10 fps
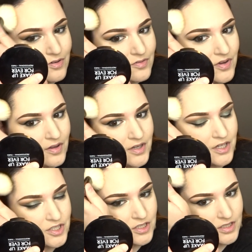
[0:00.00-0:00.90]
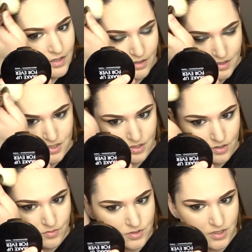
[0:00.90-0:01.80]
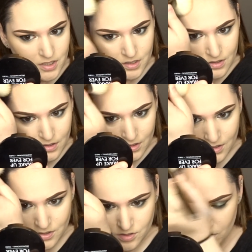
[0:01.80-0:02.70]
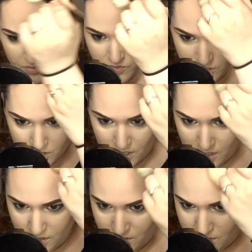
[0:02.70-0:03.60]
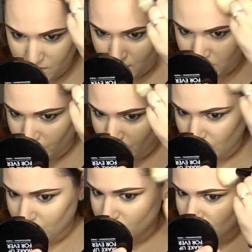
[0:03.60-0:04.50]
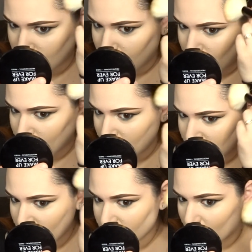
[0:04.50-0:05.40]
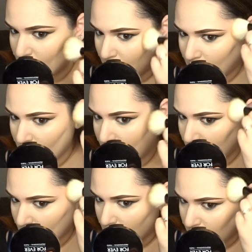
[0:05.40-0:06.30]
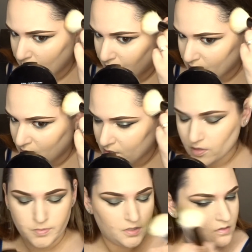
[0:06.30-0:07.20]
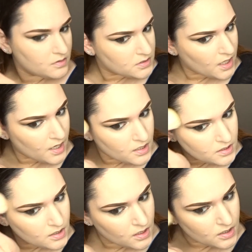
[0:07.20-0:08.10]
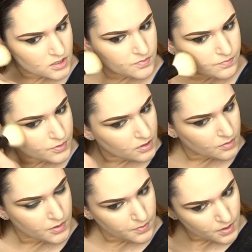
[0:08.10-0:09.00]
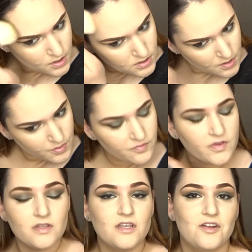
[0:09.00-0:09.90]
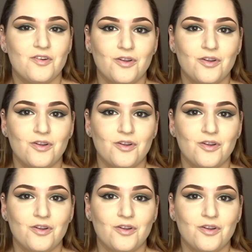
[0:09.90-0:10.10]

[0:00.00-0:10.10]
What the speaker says: foundation and concealer routine to a different shade, and it's just not something I'm used to. But one of these days I will come up on here and I'll be tan, and it's gonna be because I put fake tanner